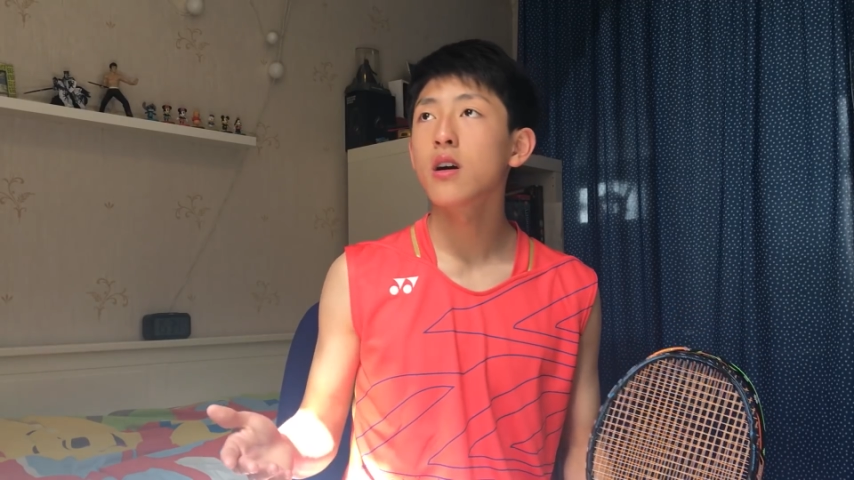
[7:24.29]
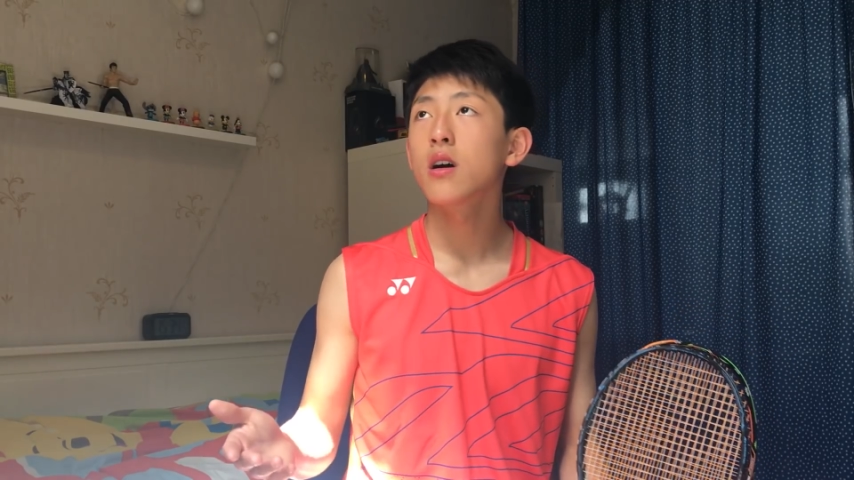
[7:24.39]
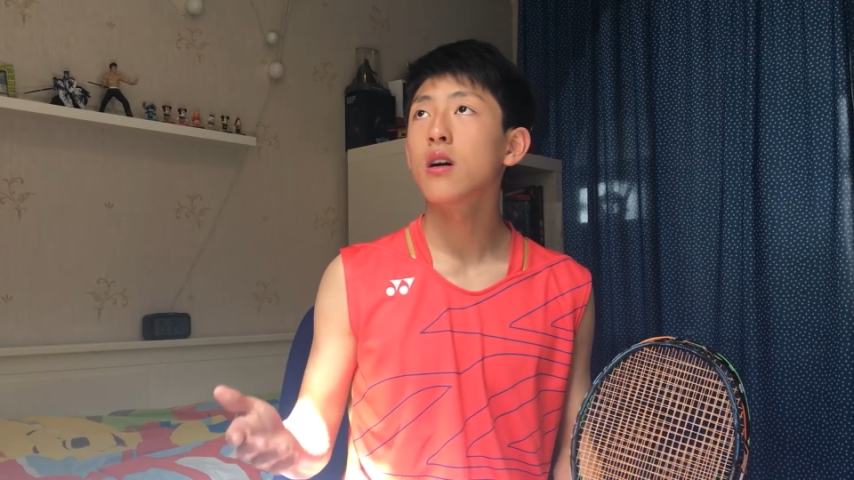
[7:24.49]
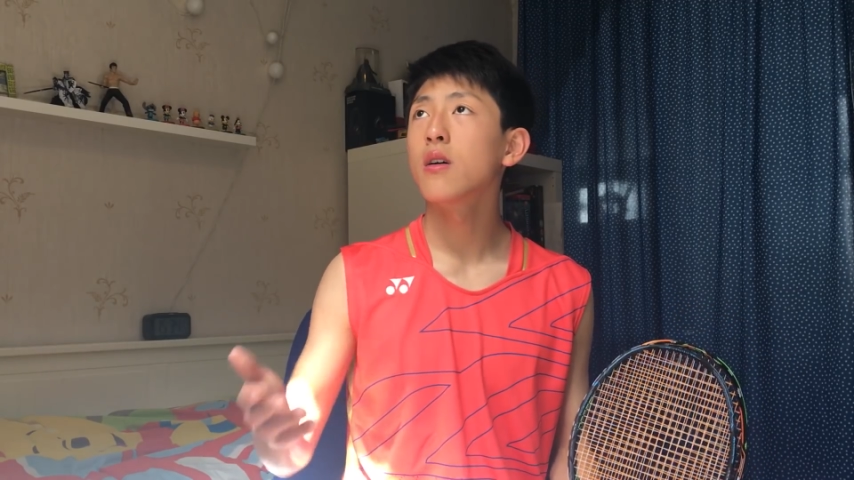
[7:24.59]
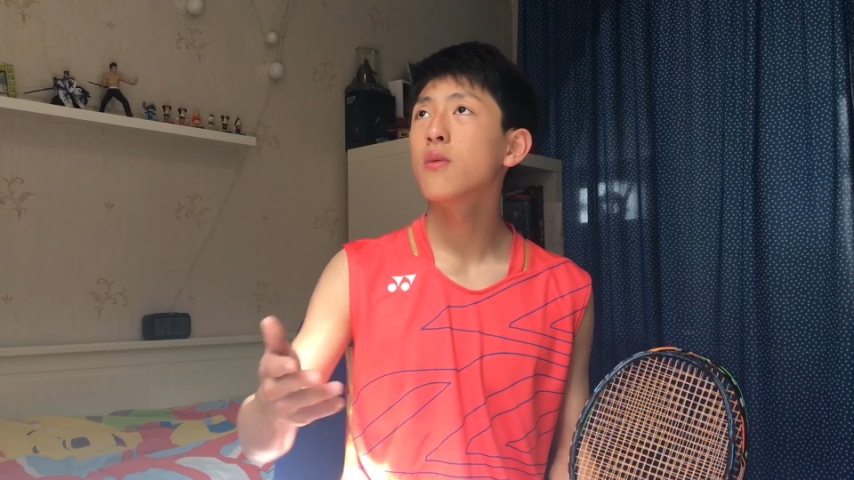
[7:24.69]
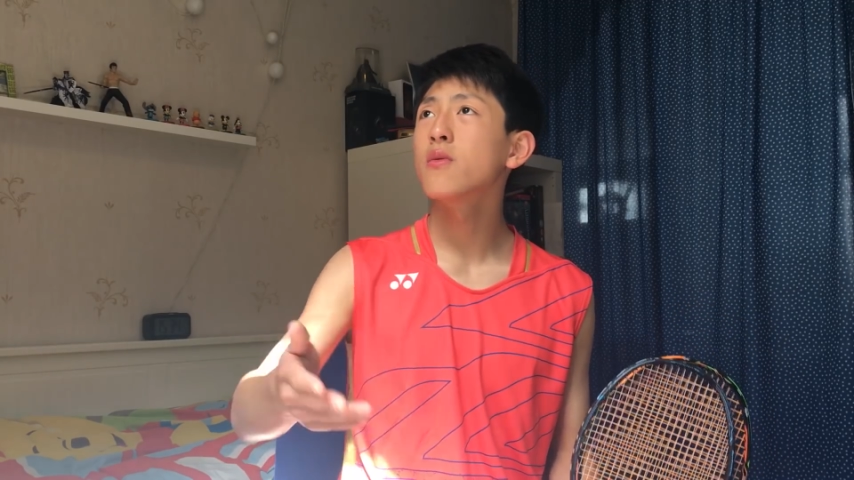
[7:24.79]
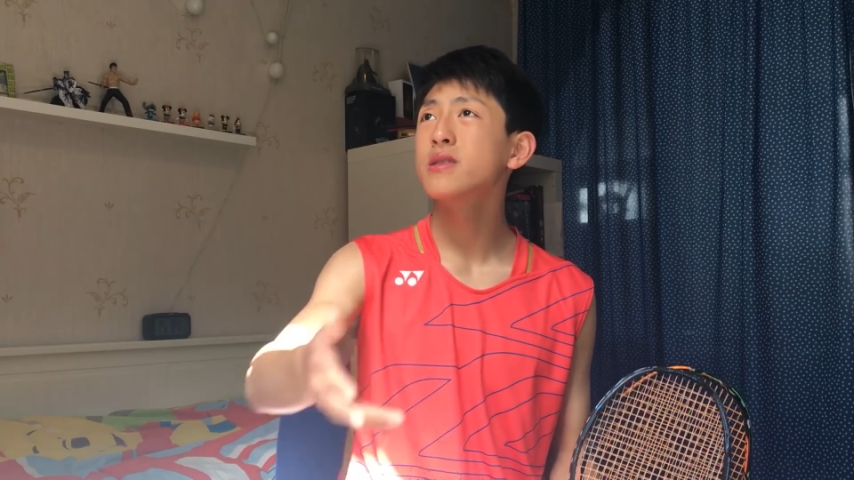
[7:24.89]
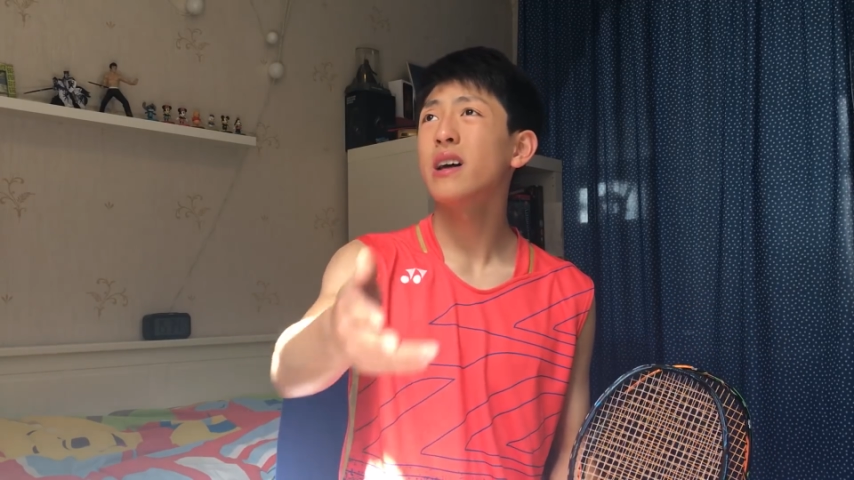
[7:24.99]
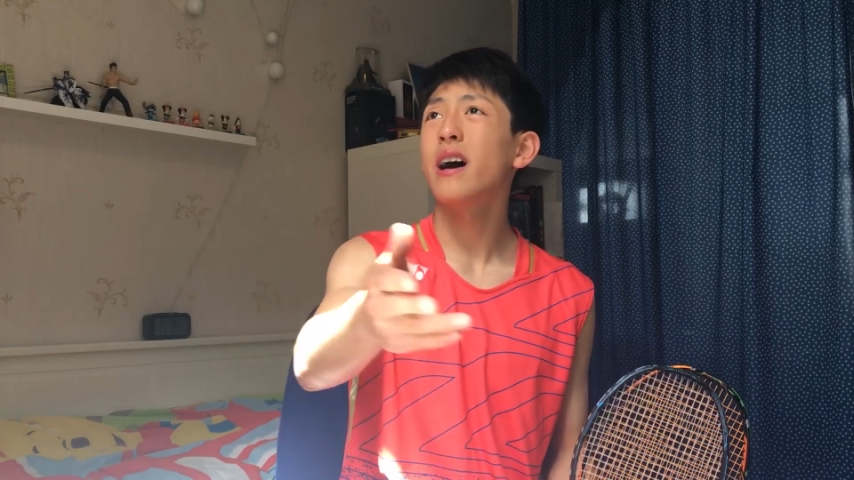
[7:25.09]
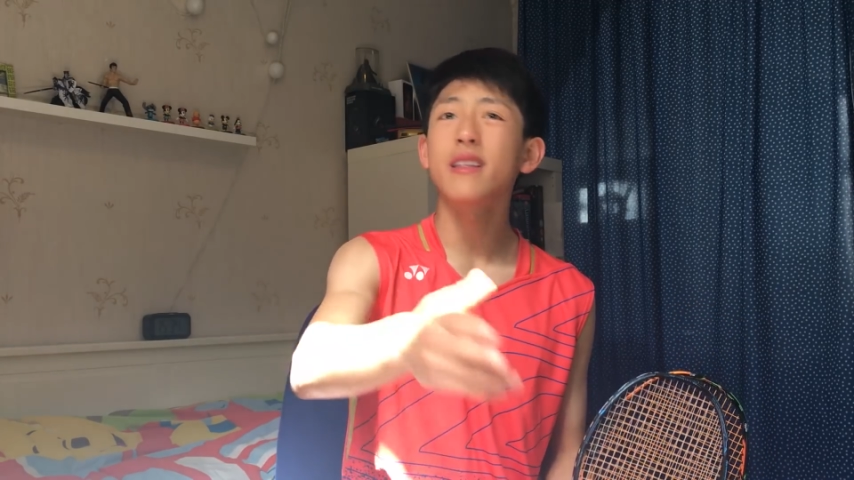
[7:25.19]

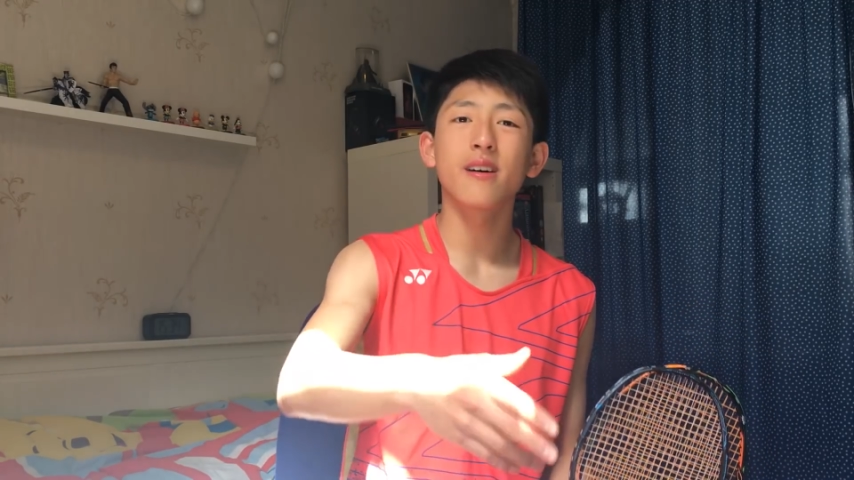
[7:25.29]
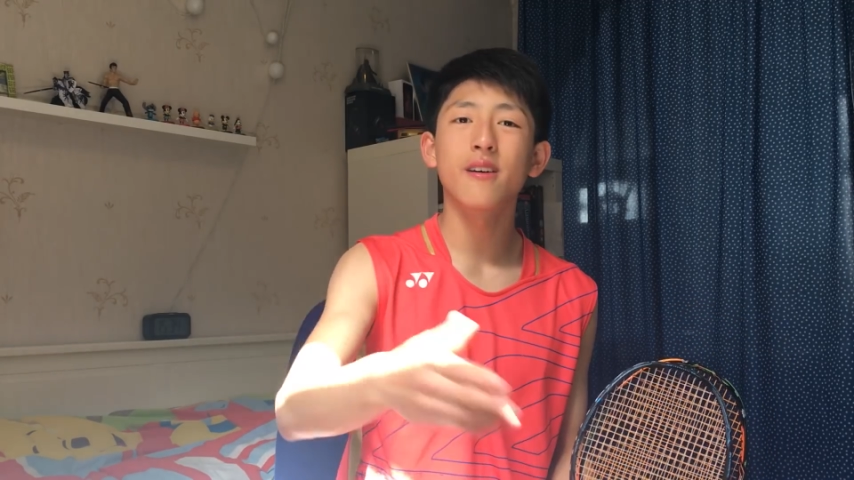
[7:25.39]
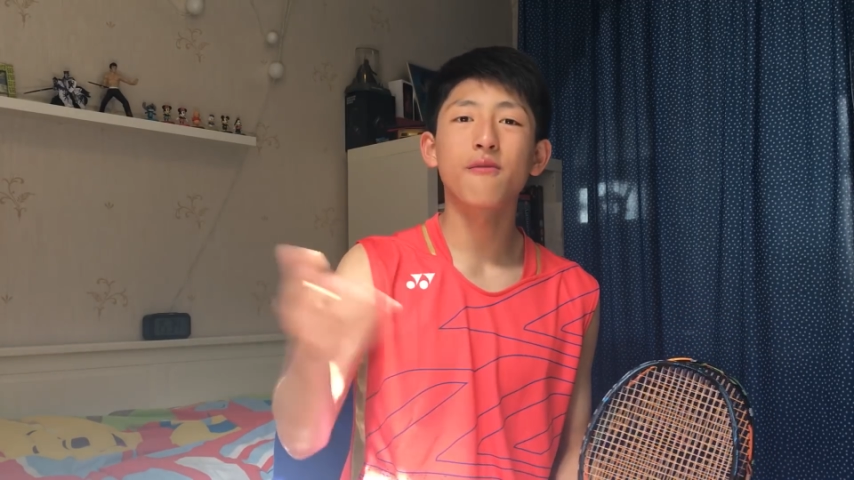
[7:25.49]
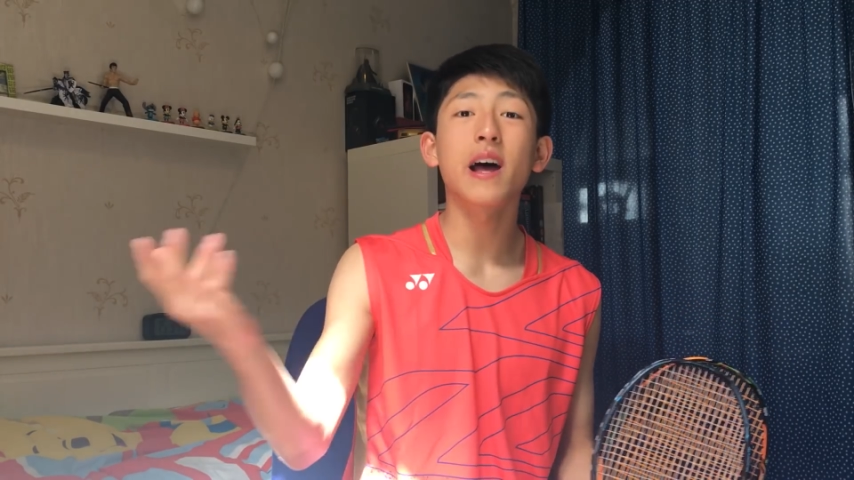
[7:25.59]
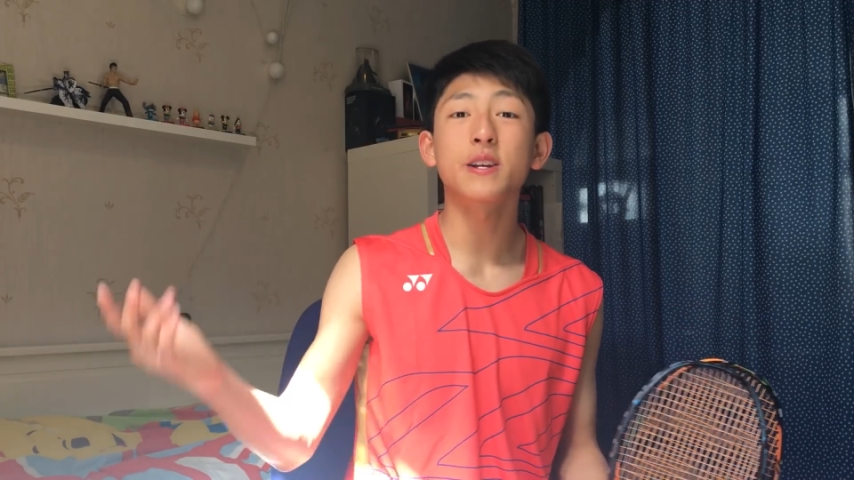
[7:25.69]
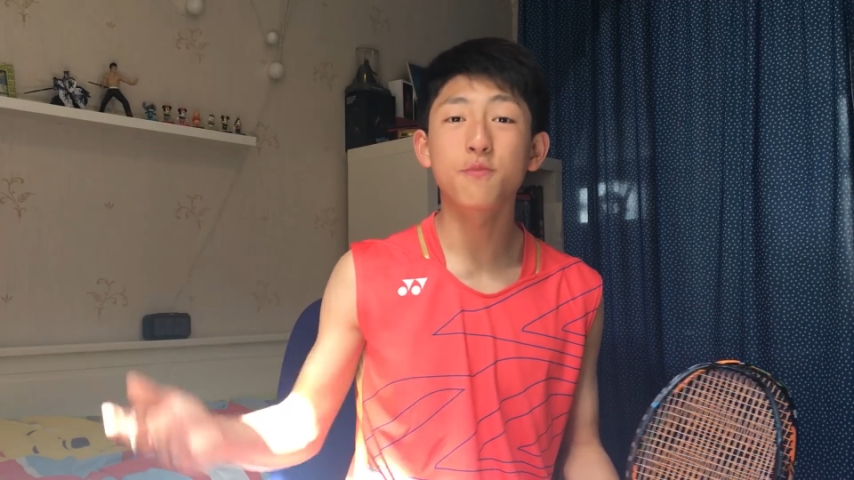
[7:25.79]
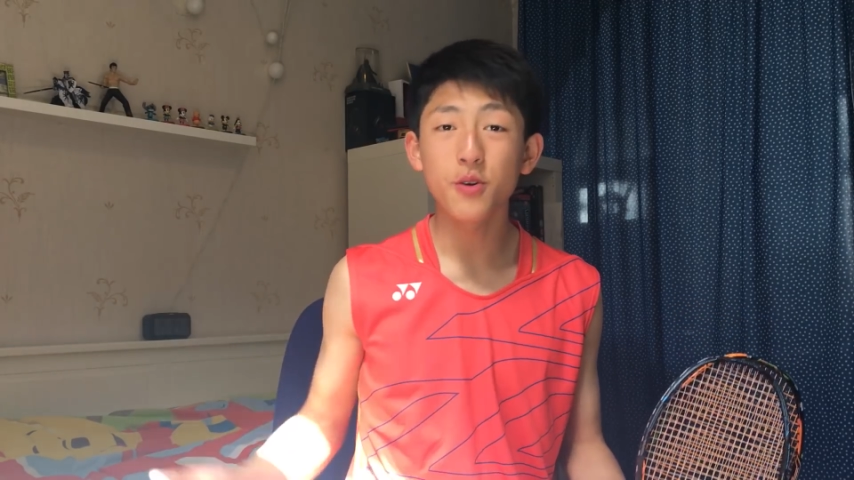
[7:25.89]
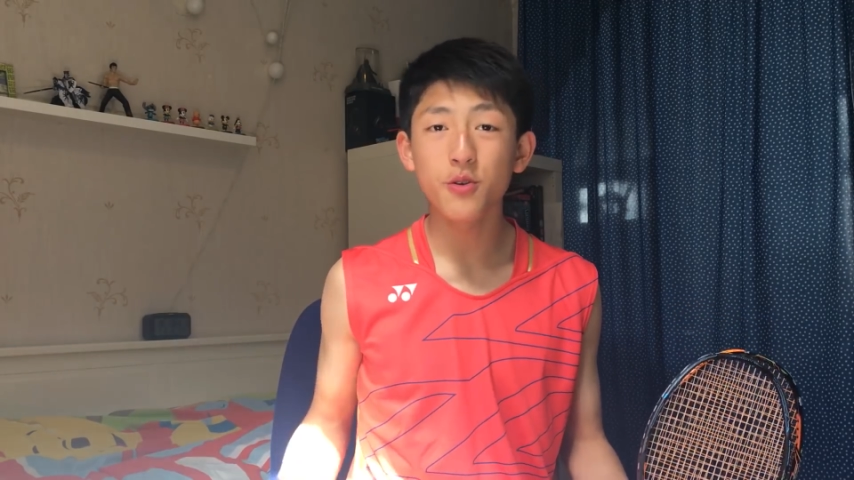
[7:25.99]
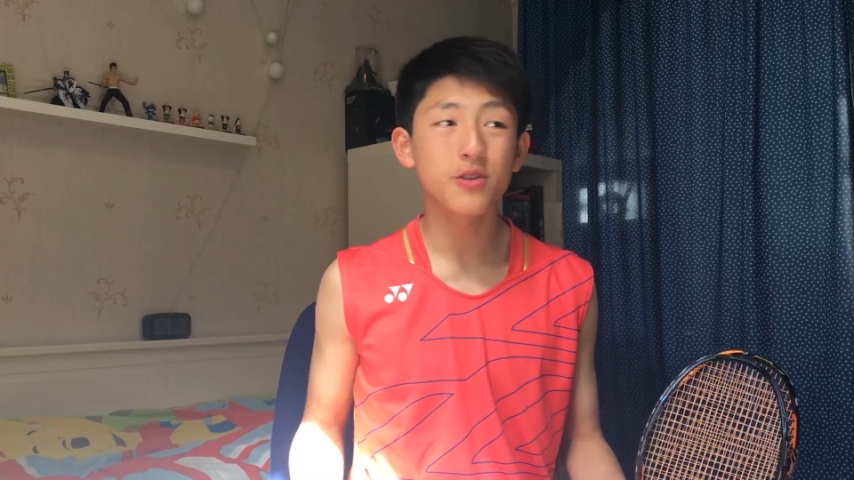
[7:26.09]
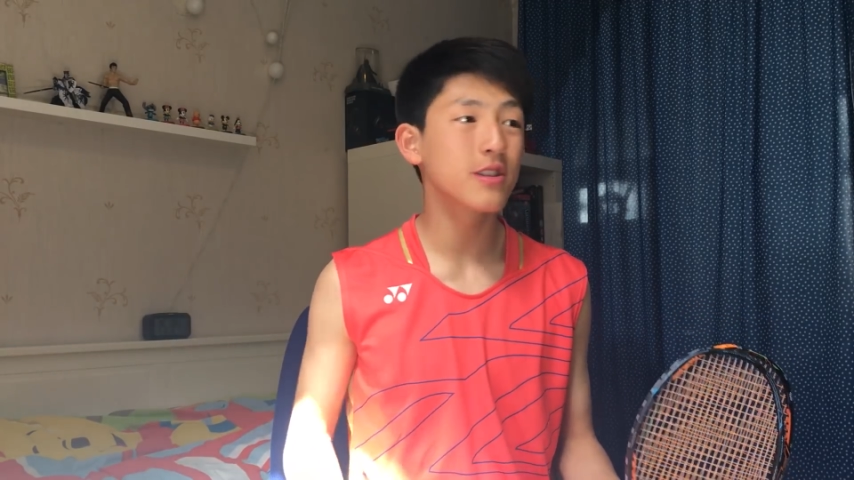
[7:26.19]
what is that, the Flash
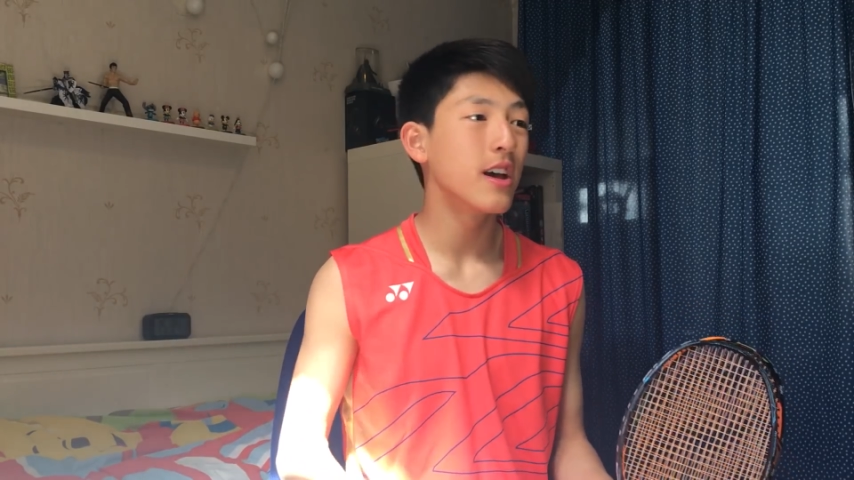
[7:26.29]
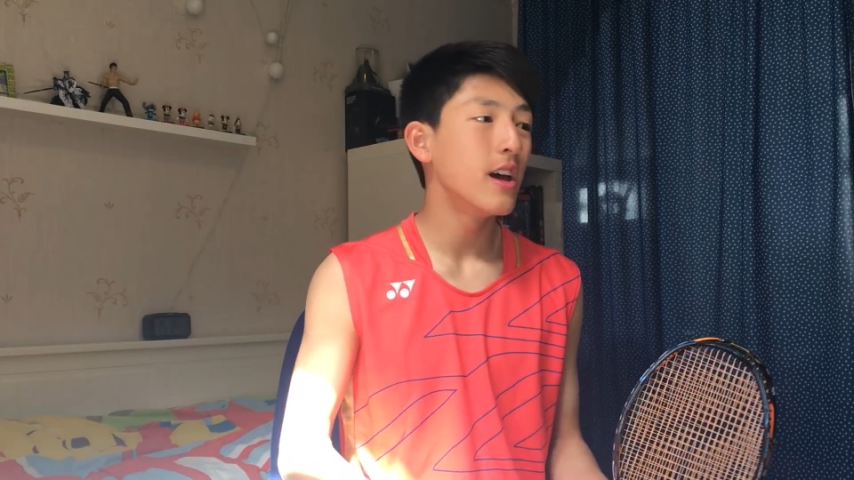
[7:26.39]
Boost,